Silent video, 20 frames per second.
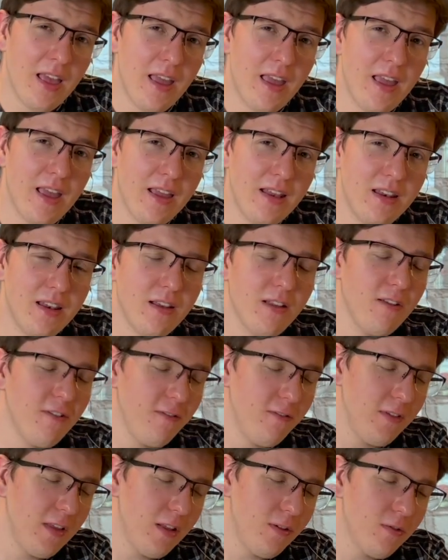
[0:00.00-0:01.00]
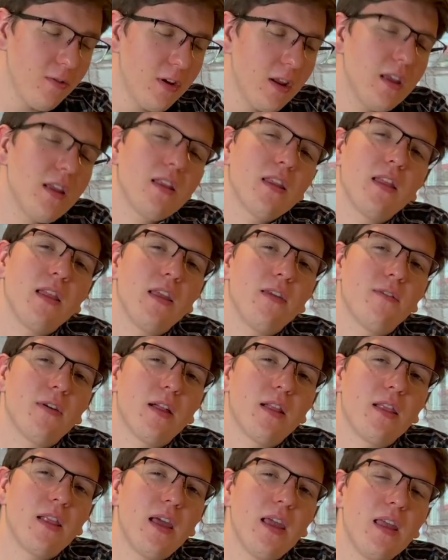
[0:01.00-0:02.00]
and feel free to leave
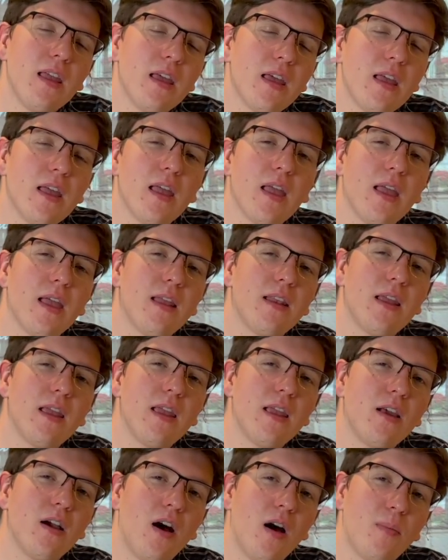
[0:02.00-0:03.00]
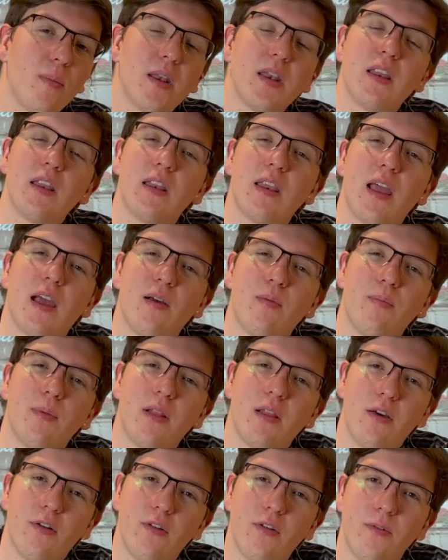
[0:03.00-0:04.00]
a like and a comment down
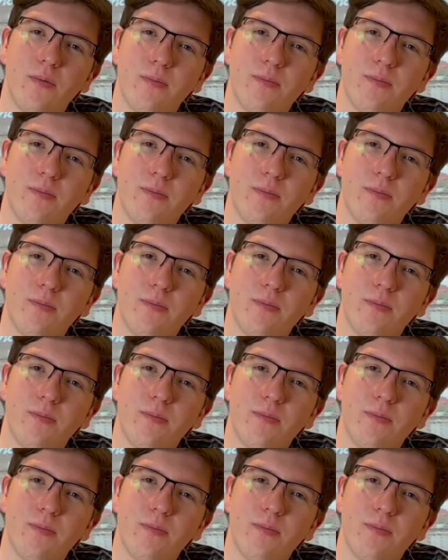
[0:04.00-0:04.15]
below.